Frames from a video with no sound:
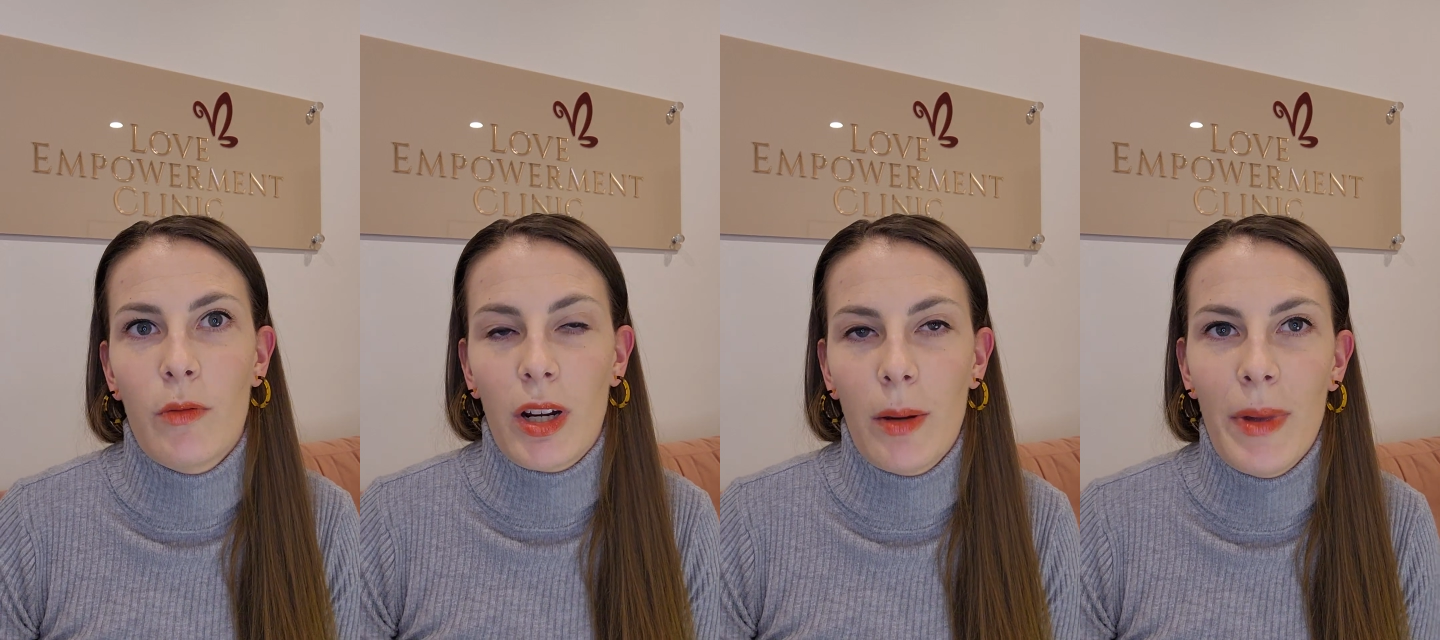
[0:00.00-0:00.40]

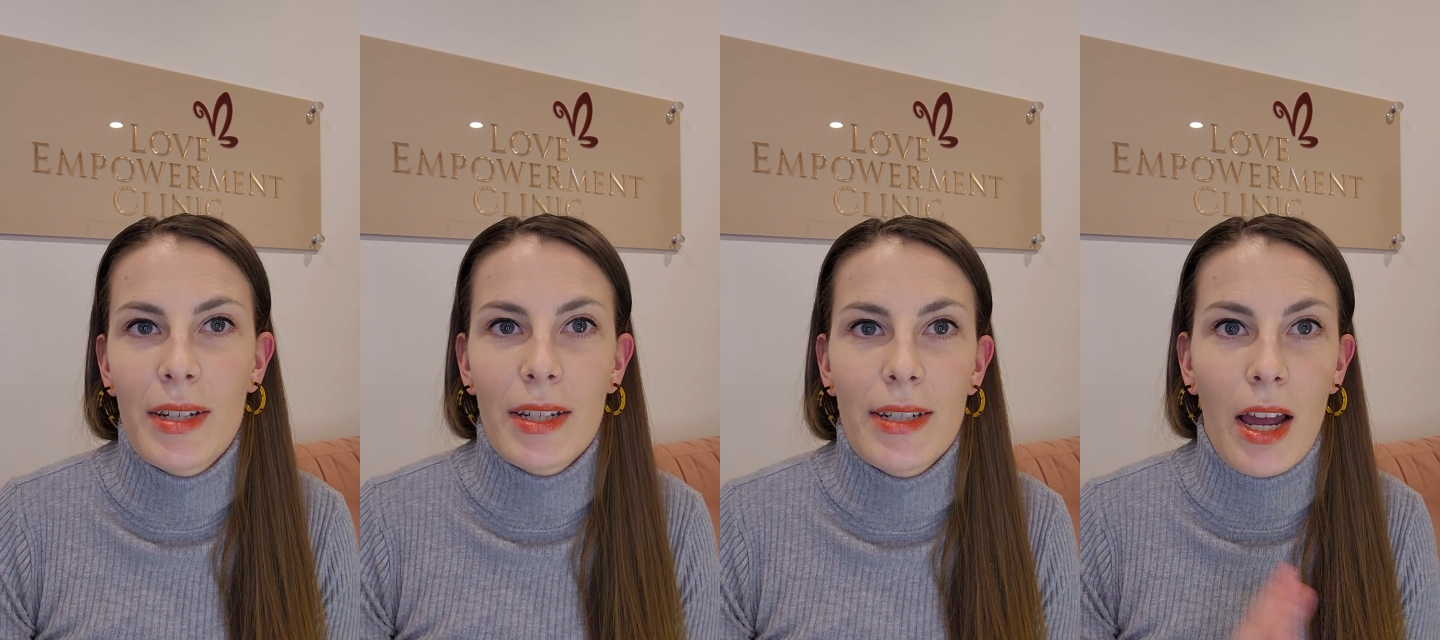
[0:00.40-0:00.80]

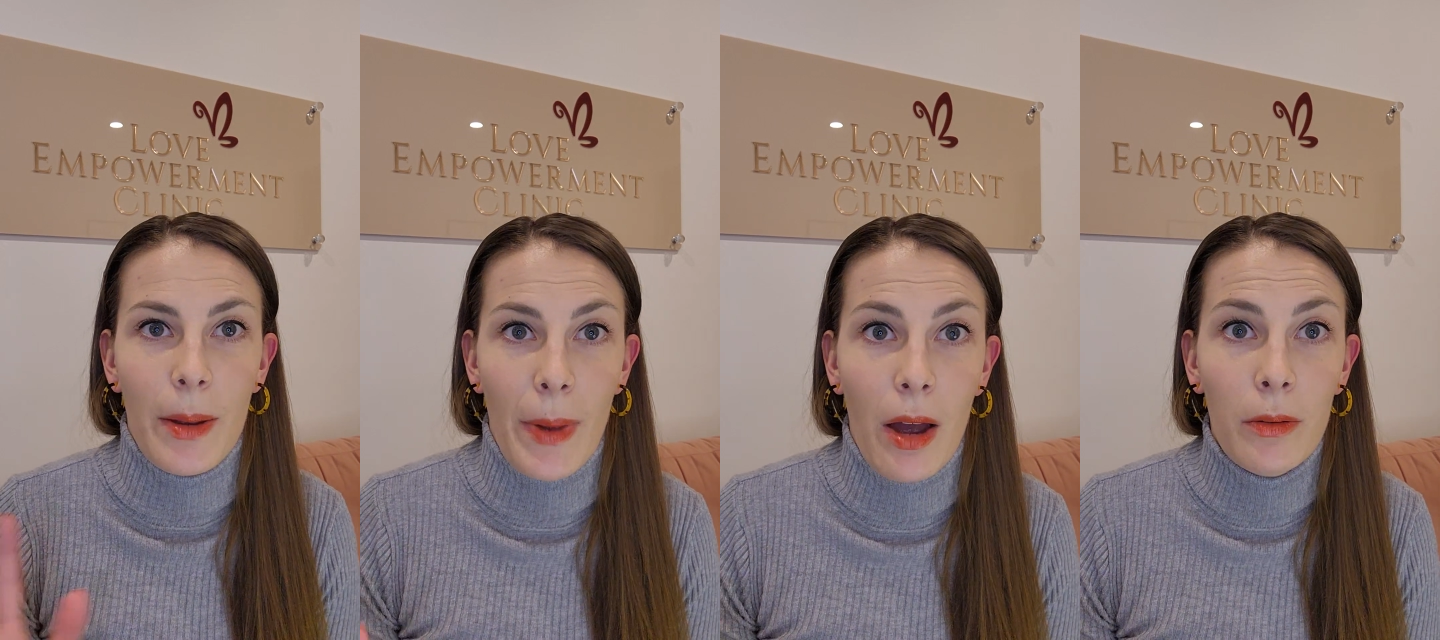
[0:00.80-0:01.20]
recommend a
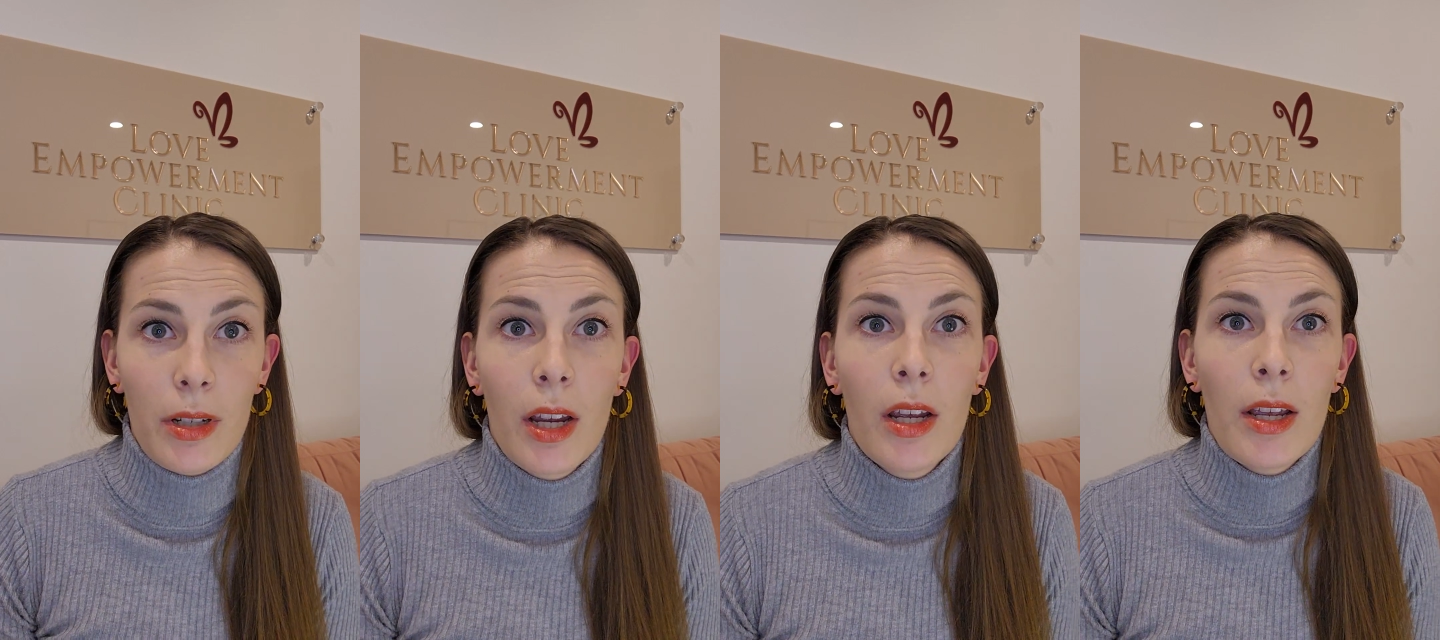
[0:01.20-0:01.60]
timeout
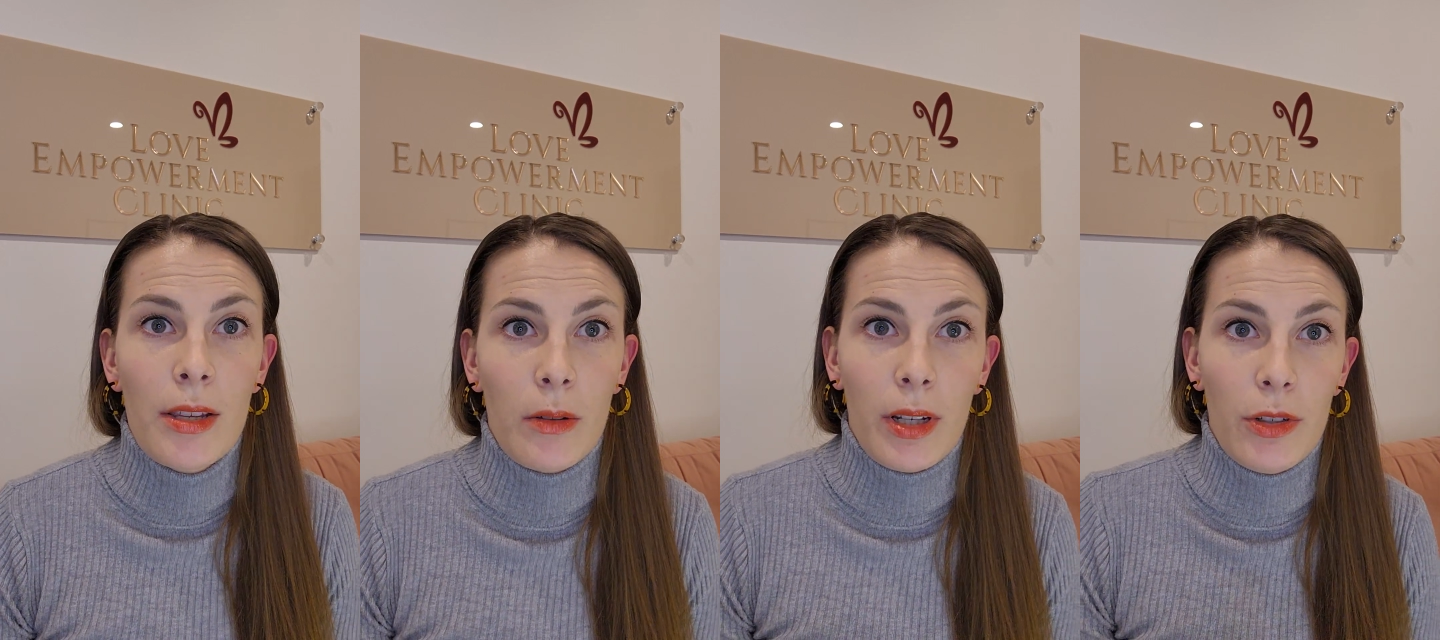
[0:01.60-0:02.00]

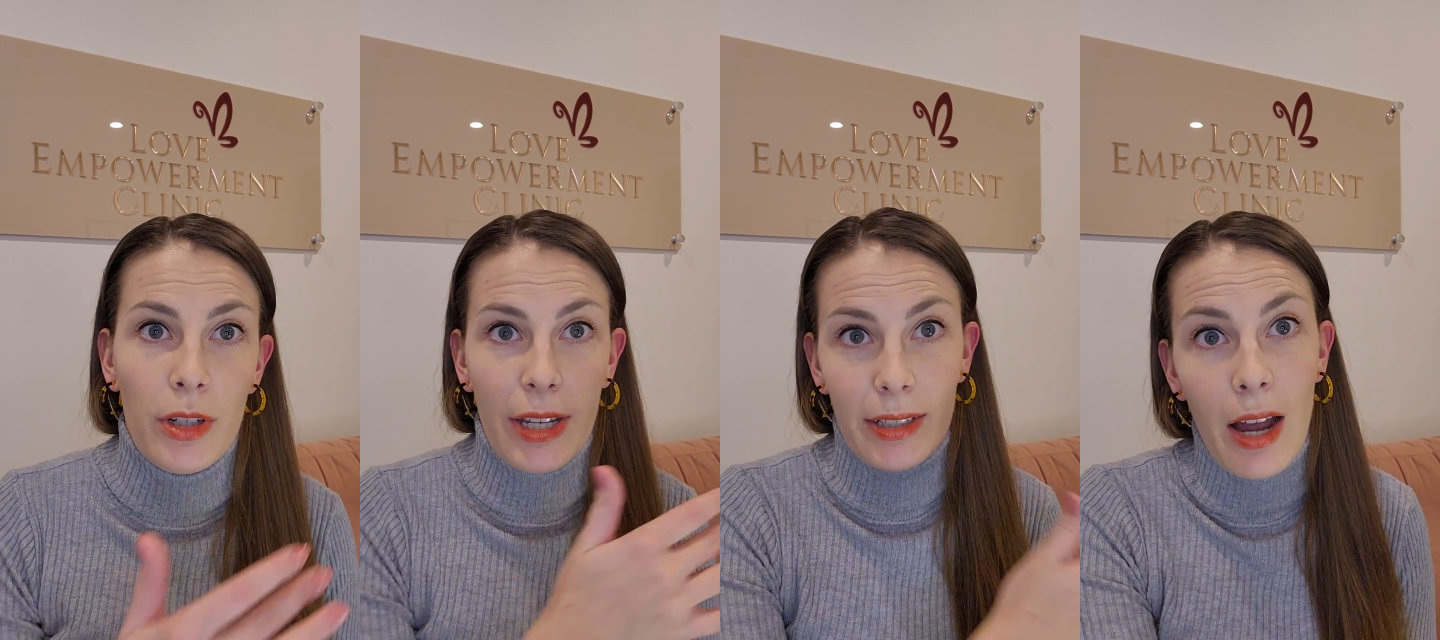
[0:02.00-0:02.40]
so that you
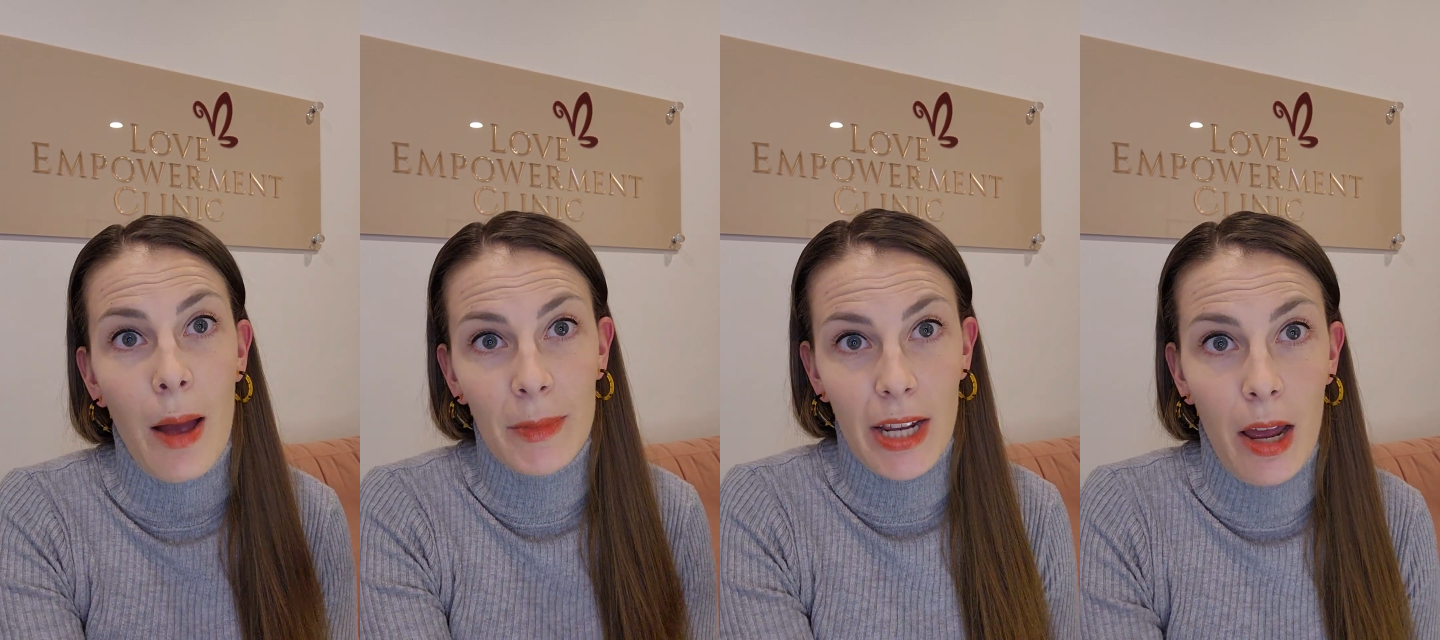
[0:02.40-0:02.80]
can
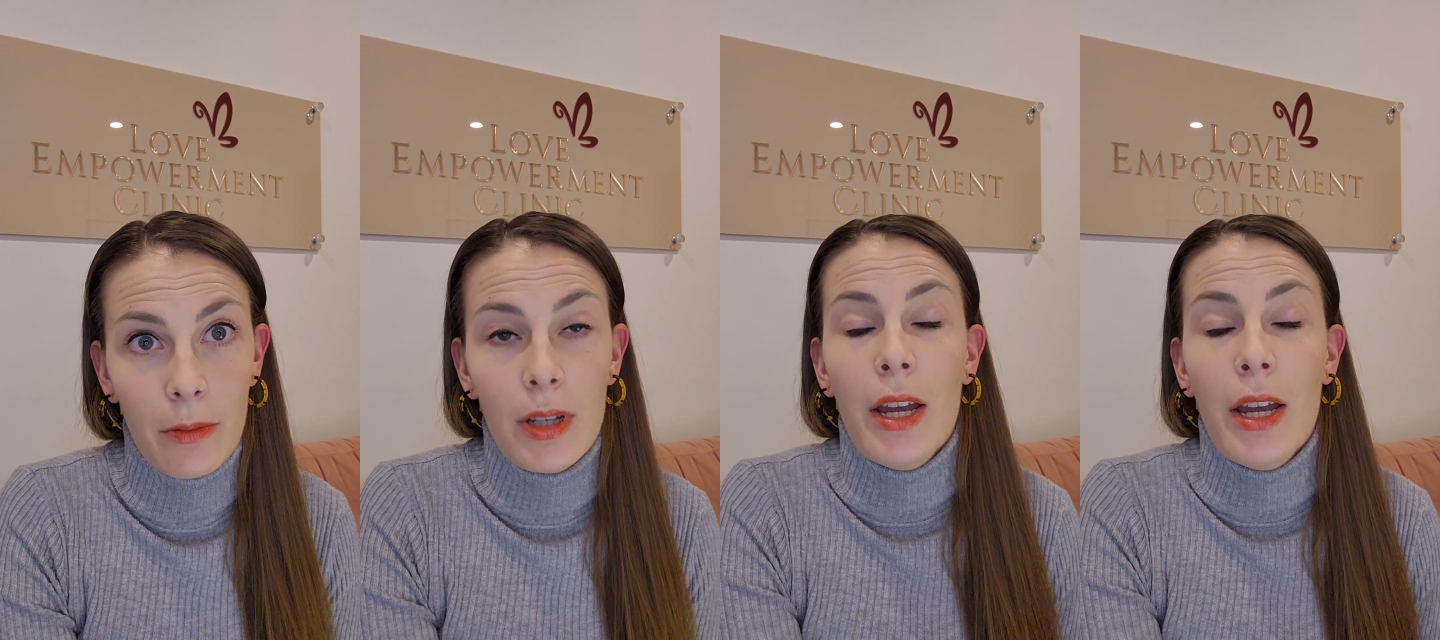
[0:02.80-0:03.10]
calm down